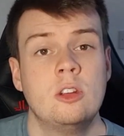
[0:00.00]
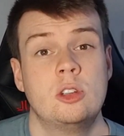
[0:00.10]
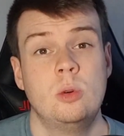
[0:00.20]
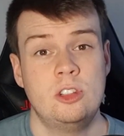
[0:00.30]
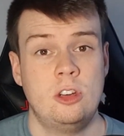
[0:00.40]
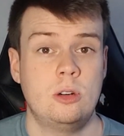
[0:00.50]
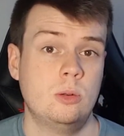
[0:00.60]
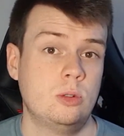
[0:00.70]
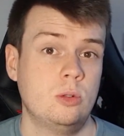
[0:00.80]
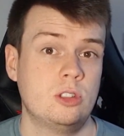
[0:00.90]
So what this
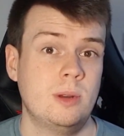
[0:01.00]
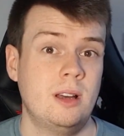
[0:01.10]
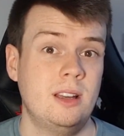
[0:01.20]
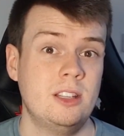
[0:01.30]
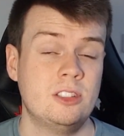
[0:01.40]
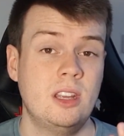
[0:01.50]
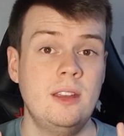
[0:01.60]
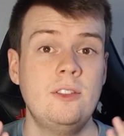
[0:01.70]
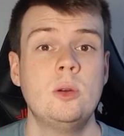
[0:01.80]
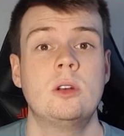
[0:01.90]
article talks about is,
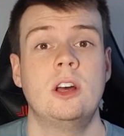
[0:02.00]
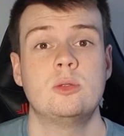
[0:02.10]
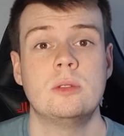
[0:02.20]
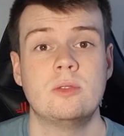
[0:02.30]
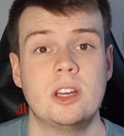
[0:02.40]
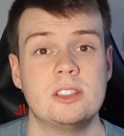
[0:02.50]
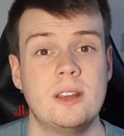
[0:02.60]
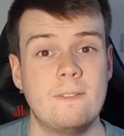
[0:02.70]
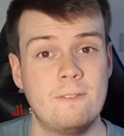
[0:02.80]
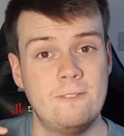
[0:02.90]
if you would like to invest
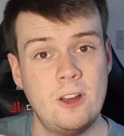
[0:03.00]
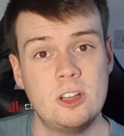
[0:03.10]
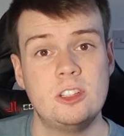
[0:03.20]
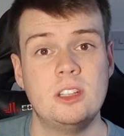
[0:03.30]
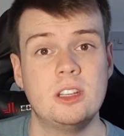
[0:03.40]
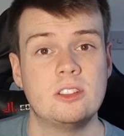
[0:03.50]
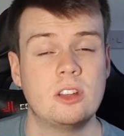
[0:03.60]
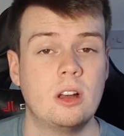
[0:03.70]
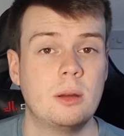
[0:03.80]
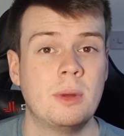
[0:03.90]
in 30 year
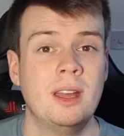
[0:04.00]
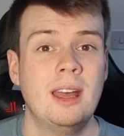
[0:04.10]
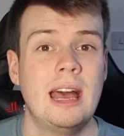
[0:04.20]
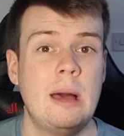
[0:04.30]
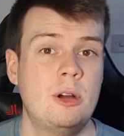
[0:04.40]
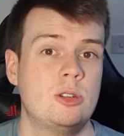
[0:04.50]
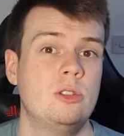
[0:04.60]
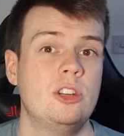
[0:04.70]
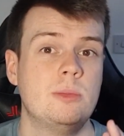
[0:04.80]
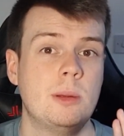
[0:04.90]
time, how much
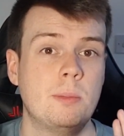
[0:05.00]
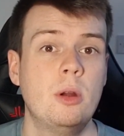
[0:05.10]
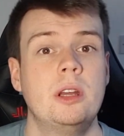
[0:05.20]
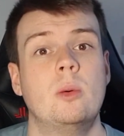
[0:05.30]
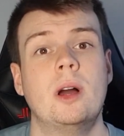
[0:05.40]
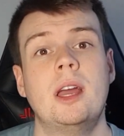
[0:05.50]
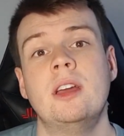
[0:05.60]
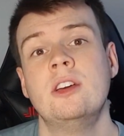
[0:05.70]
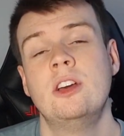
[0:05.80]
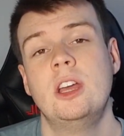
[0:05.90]
would you need to be putting
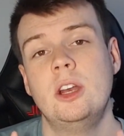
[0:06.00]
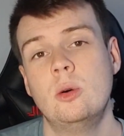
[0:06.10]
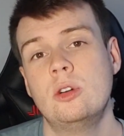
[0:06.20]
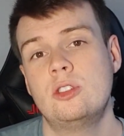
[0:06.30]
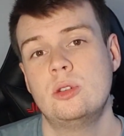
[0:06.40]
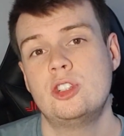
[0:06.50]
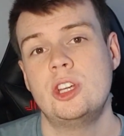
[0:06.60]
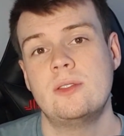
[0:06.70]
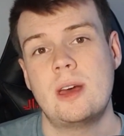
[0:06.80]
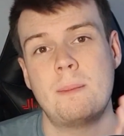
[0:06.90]
away in order to
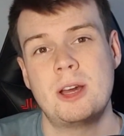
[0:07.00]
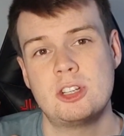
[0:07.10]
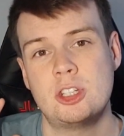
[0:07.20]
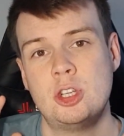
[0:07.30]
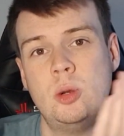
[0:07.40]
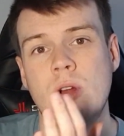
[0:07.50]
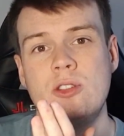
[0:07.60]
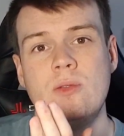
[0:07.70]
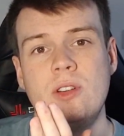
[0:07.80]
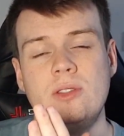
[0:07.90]
achieve that magic
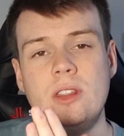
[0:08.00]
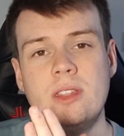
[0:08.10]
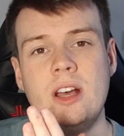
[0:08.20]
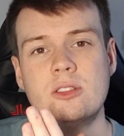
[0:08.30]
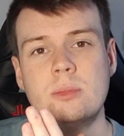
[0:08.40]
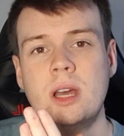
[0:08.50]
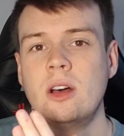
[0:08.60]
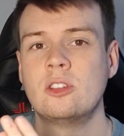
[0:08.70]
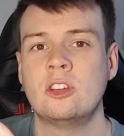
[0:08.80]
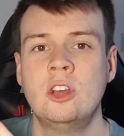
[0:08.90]

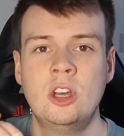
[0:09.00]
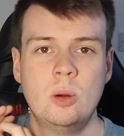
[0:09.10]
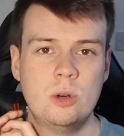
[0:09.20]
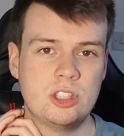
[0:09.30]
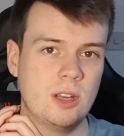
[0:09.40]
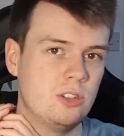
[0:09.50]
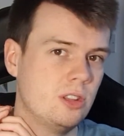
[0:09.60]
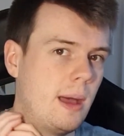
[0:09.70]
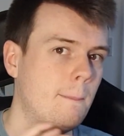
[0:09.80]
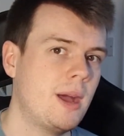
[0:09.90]
£250,000, which gives
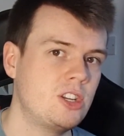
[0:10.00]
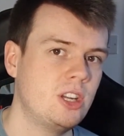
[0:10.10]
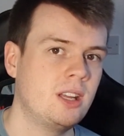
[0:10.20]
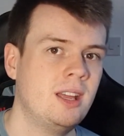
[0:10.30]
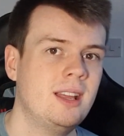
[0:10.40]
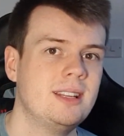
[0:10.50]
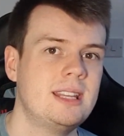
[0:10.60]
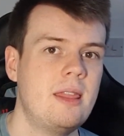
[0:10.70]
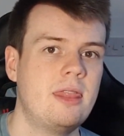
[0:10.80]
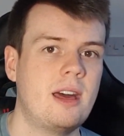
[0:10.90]
you that magic
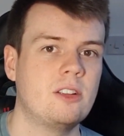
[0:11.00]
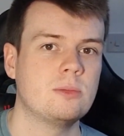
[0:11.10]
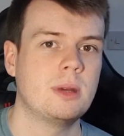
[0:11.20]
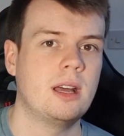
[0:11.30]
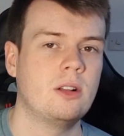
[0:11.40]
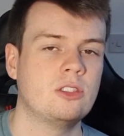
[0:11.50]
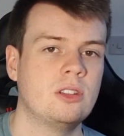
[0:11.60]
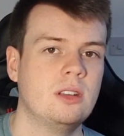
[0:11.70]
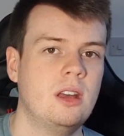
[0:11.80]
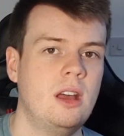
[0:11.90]
£10,000
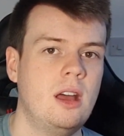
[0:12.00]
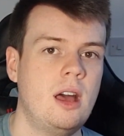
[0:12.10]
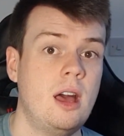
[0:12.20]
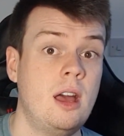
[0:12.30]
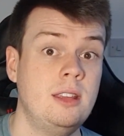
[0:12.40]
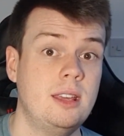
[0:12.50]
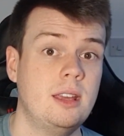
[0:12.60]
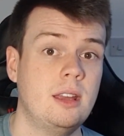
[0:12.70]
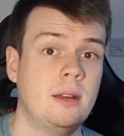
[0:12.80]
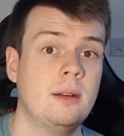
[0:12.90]
a
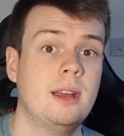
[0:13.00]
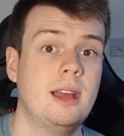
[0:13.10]
year